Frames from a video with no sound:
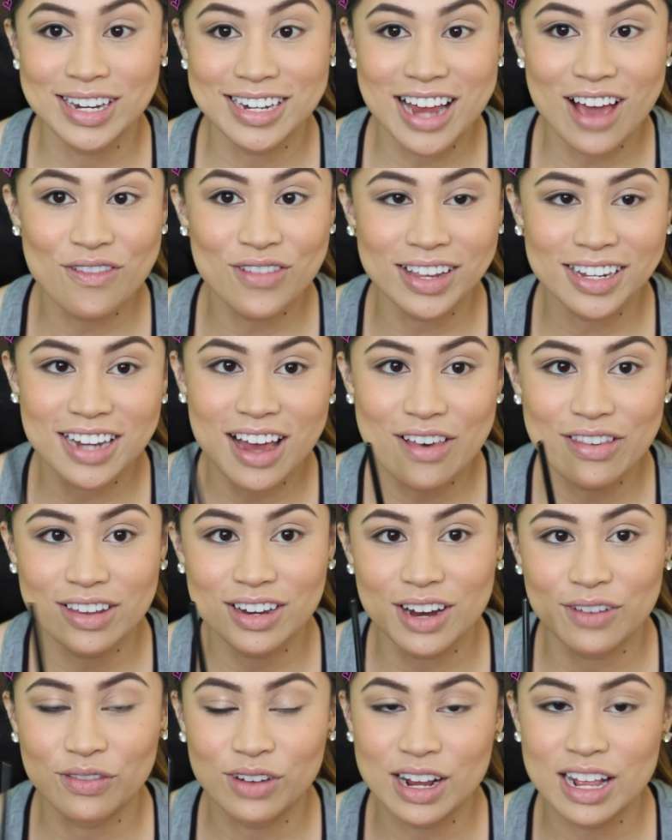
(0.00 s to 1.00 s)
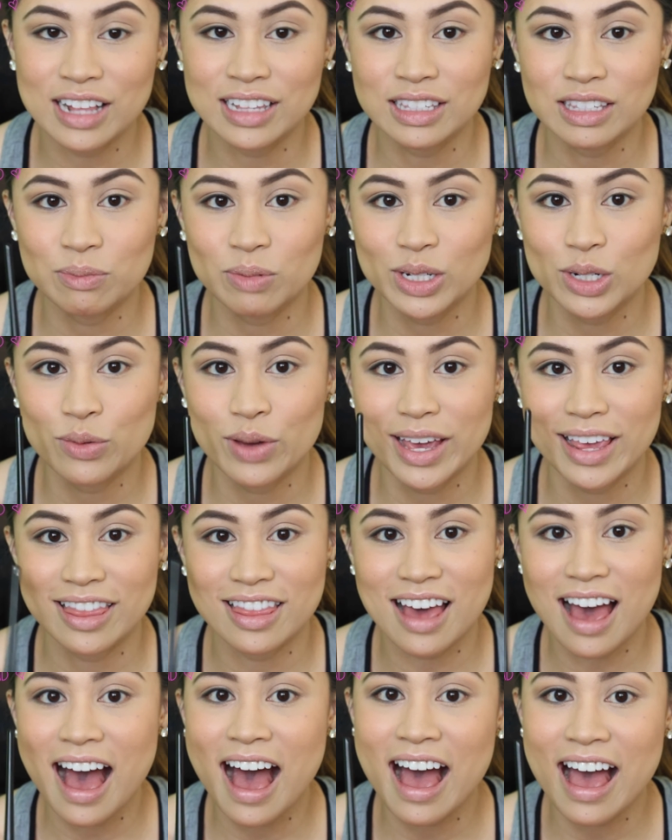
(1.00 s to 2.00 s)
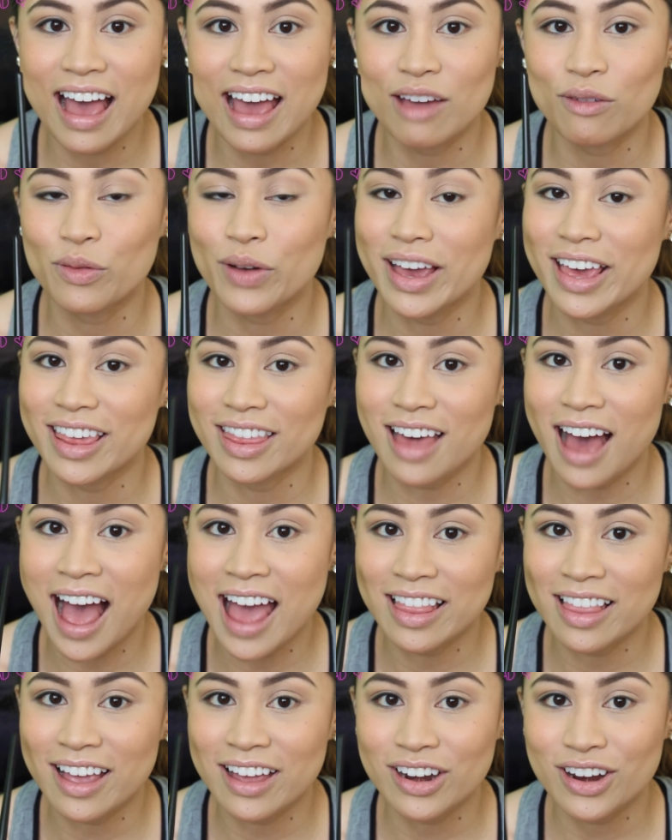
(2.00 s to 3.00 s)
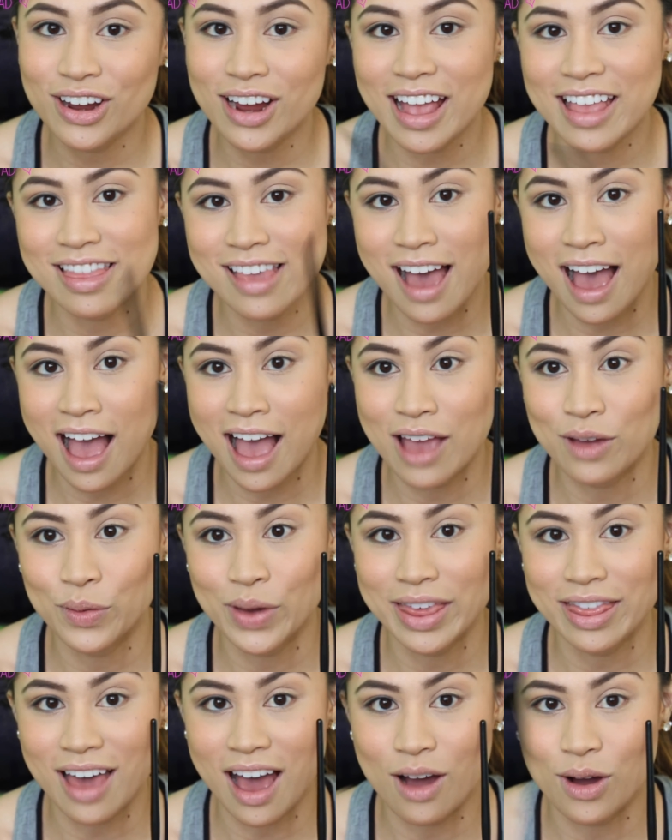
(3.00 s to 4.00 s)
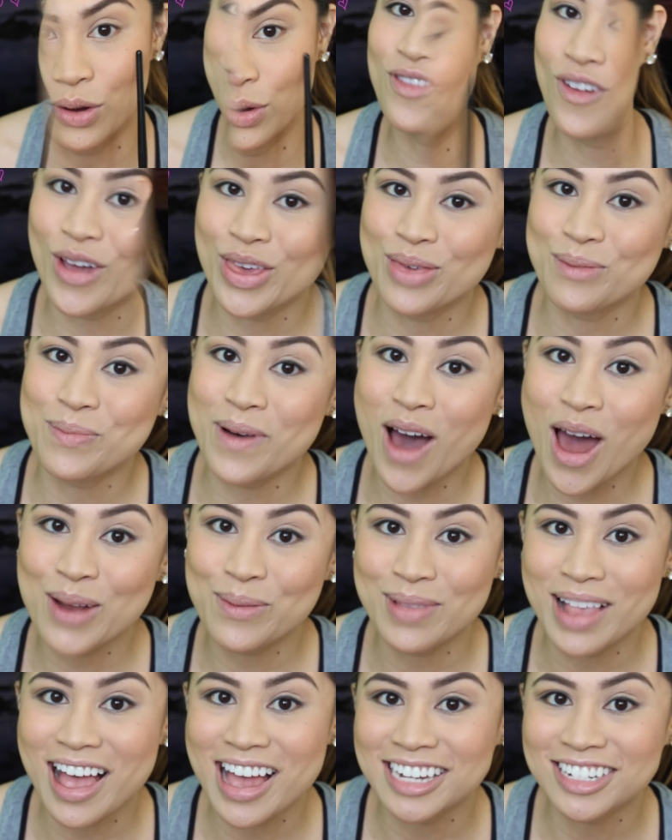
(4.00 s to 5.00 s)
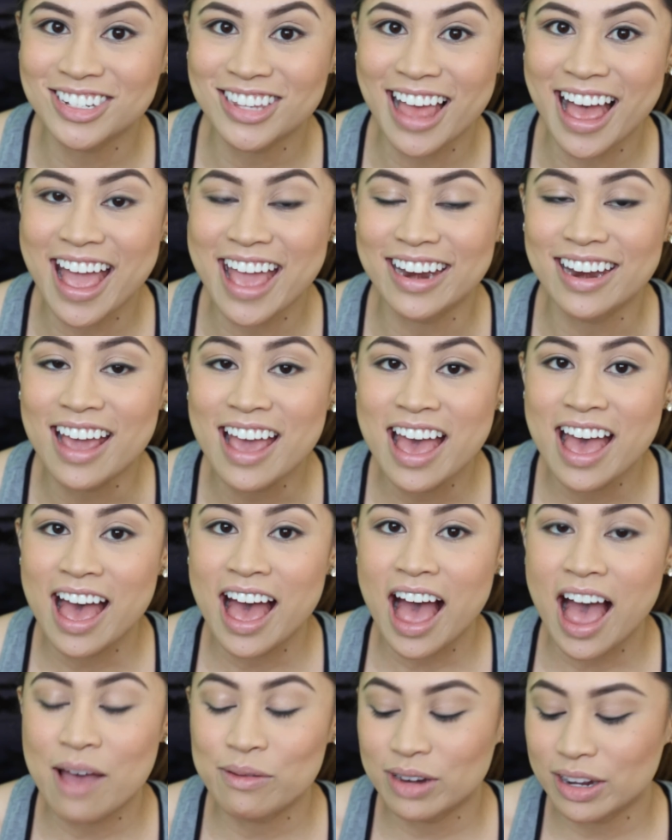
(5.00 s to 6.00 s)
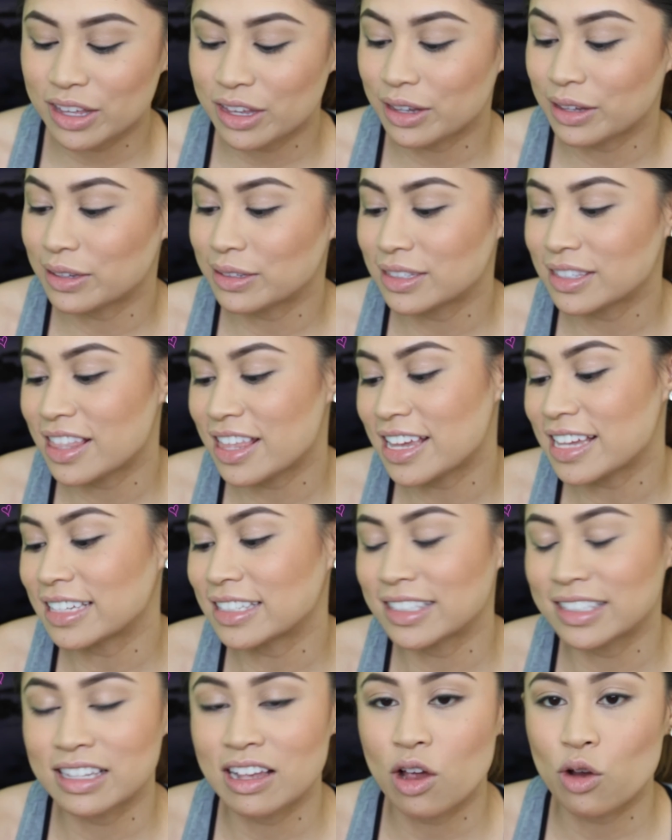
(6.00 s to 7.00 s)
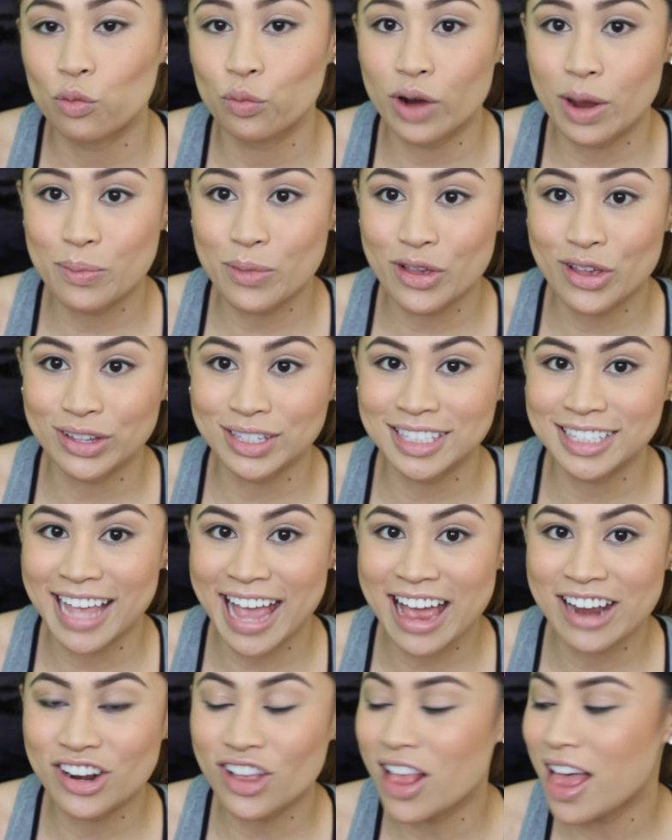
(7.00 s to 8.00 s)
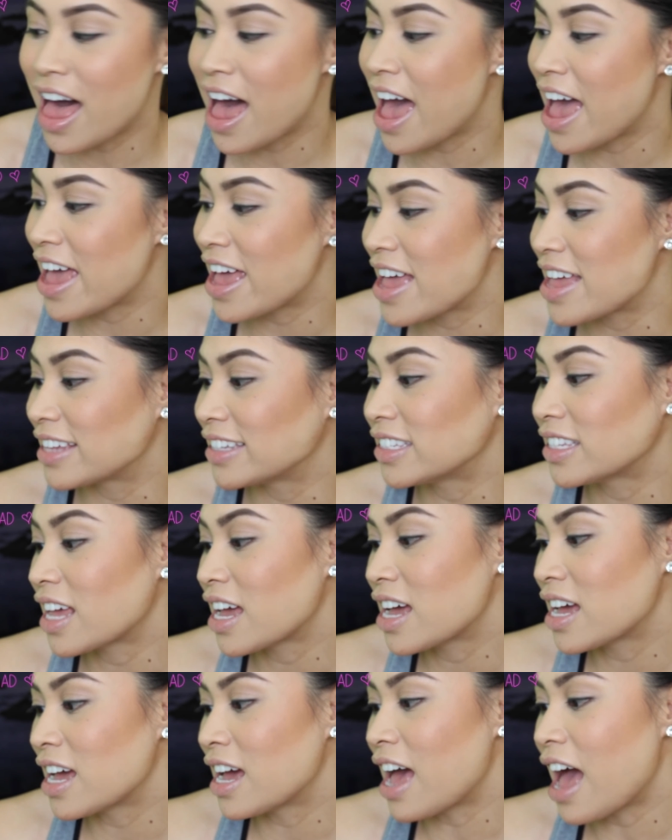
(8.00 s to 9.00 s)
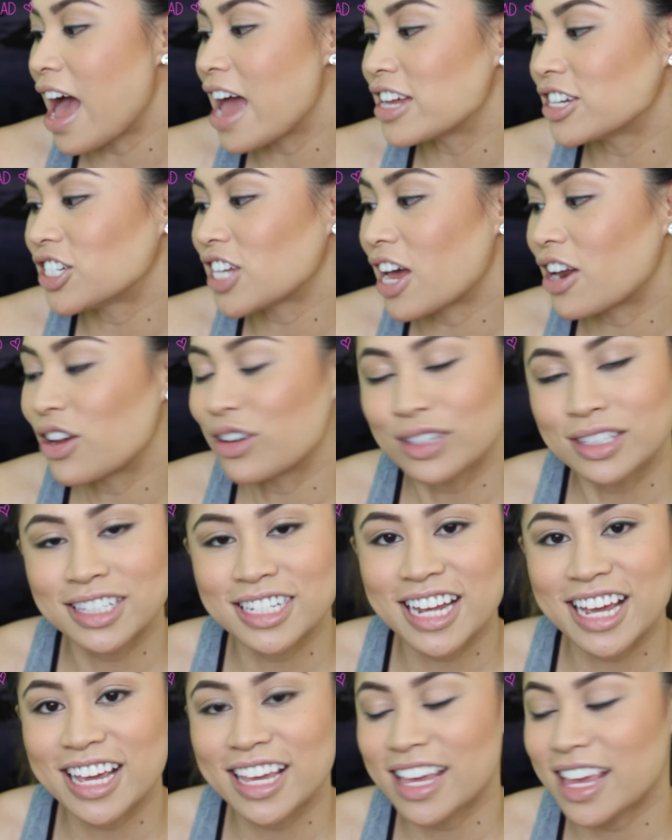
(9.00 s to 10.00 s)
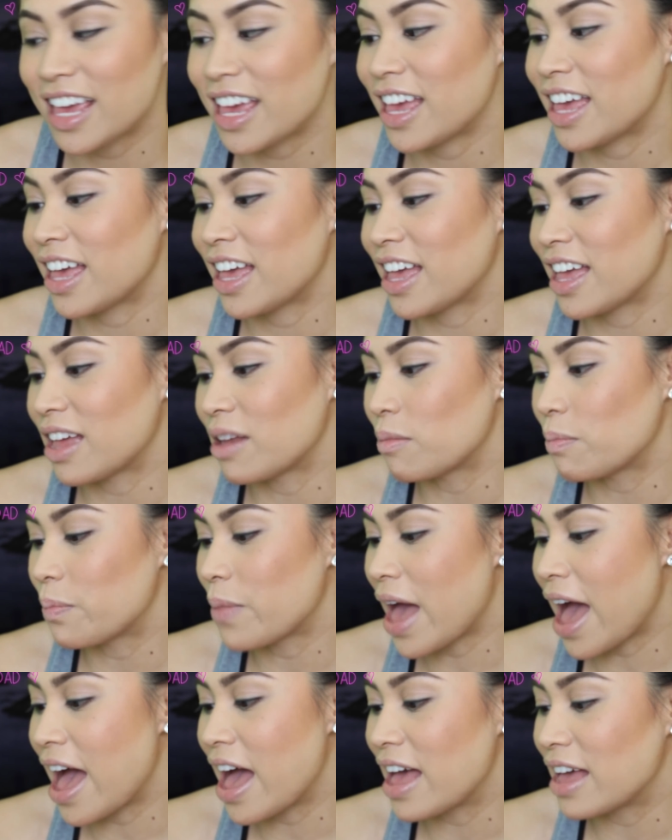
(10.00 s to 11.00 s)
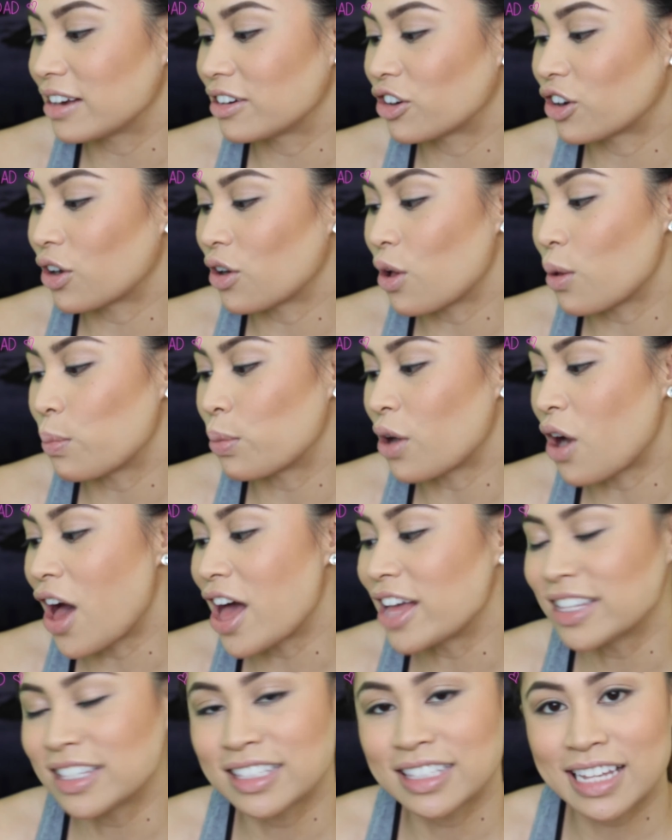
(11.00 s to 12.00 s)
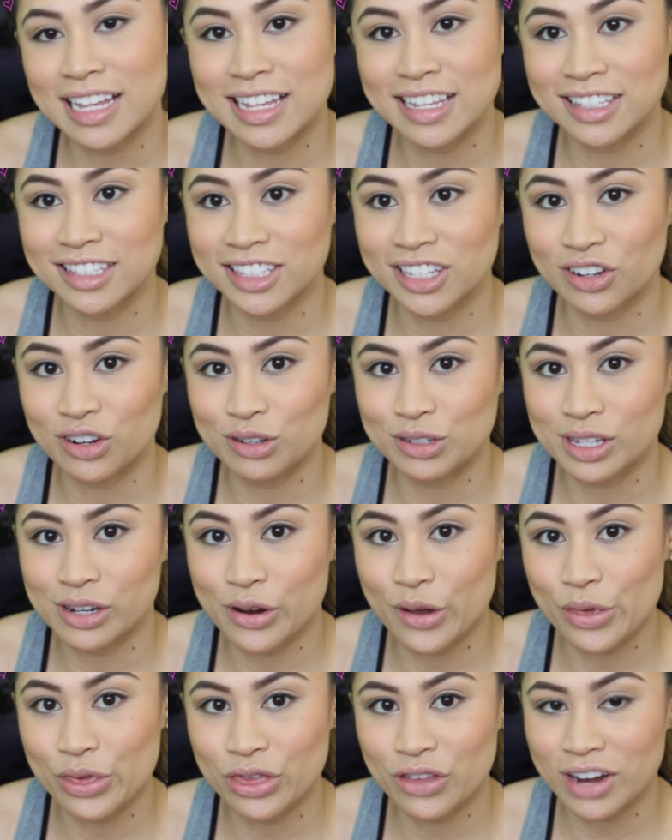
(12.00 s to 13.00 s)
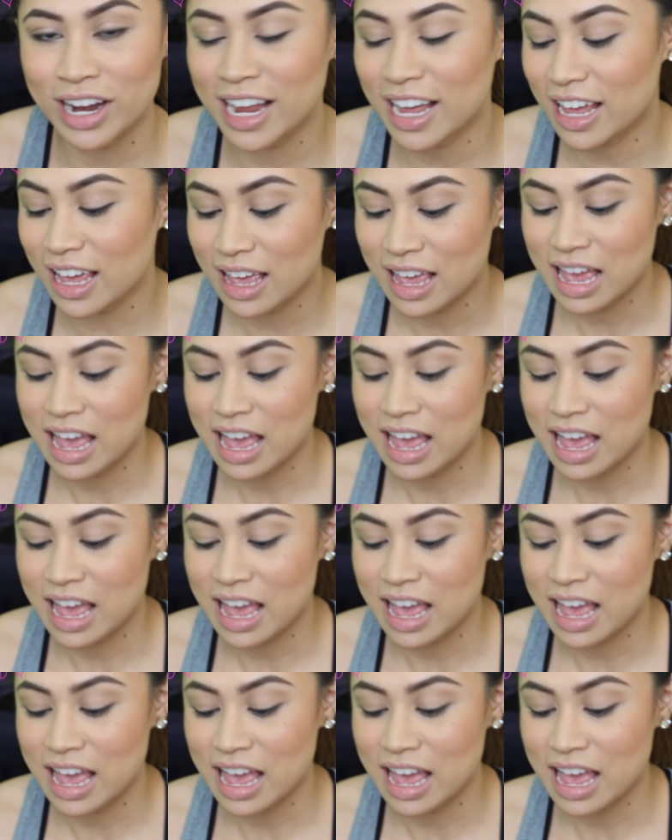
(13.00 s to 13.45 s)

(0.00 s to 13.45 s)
can definitely tell the difference between the eye with eyeliner and the eye without. For the bottom lash line, I'm gonna use this Brimmel Scandal Eyes eyeshadow stick in Bad Girl Bronze in 003.